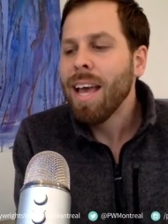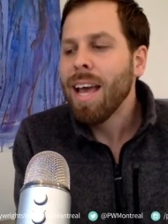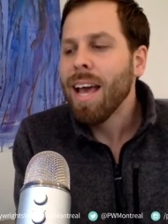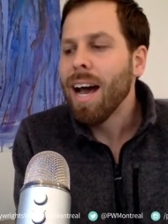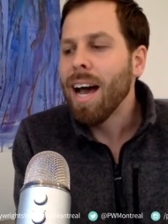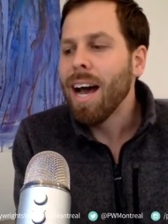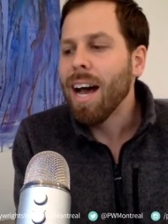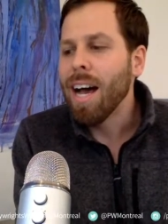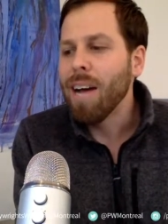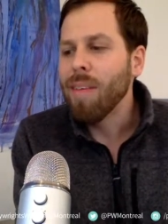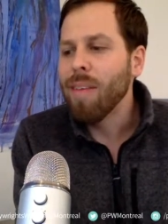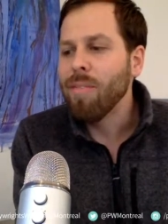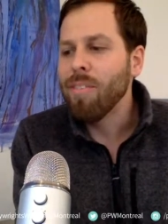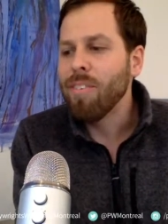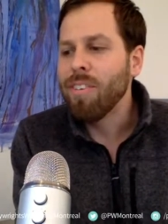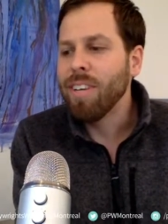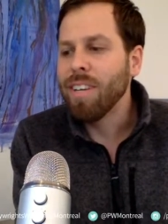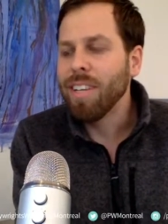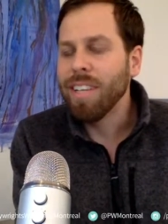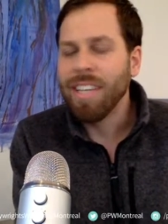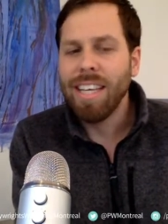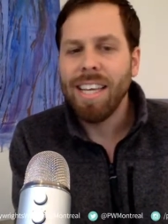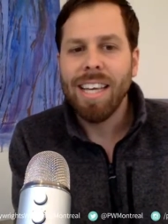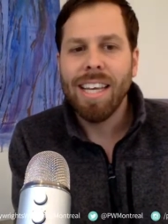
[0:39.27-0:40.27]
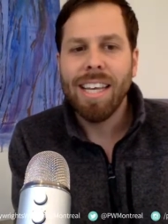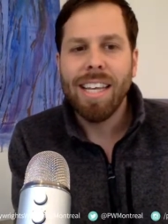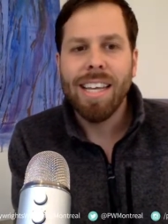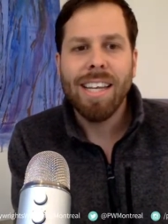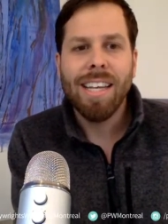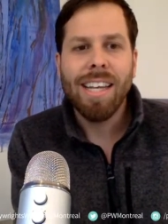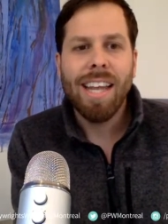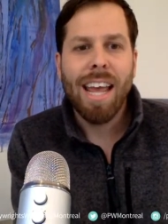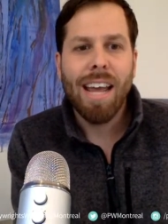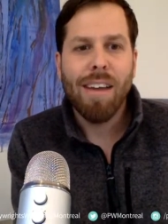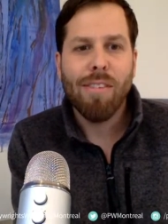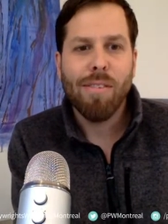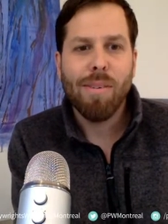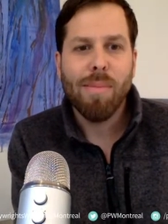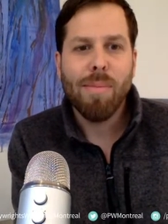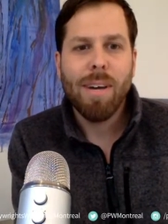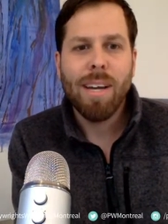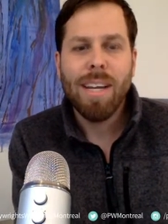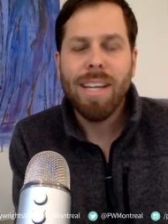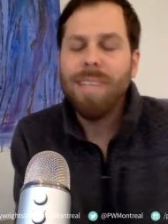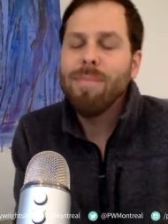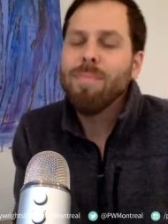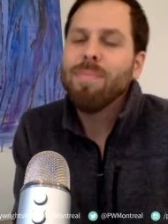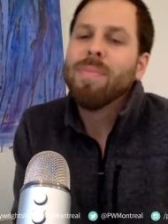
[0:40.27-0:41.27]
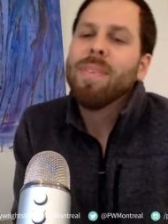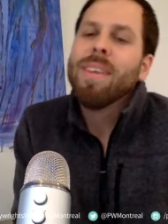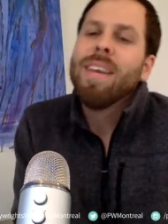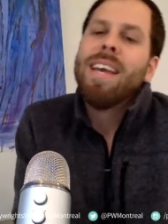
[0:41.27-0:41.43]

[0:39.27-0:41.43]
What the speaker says: Jillian, everybody.